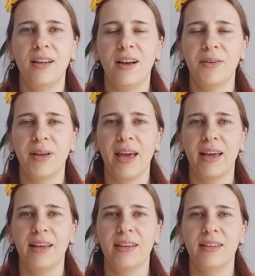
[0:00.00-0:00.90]

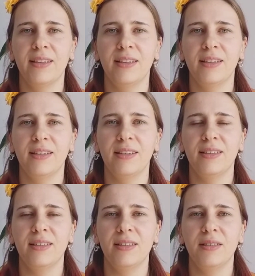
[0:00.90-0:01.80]
Okay,
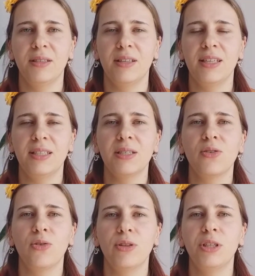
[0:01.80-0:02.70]
so this is
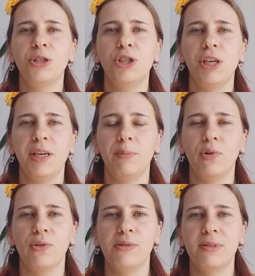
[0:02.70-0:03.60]
called the chi
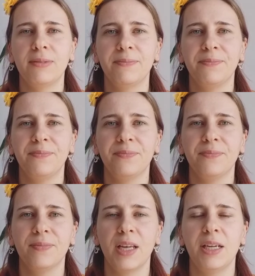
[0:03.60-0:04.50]
ball,
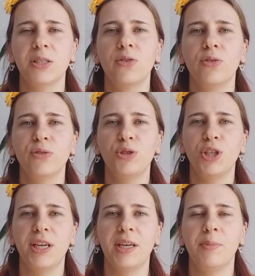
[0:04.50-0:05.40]
and it's called
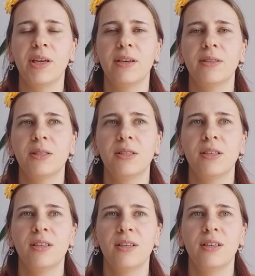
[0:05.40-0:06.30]
chi because
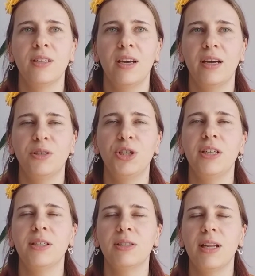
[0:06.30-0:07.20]
chi
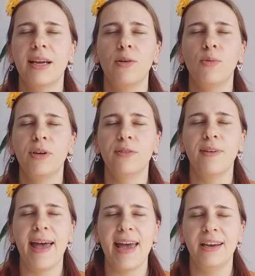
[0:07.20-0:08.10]
is like a word for
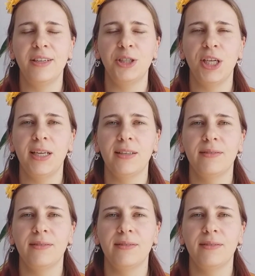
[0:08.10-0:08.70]
energy,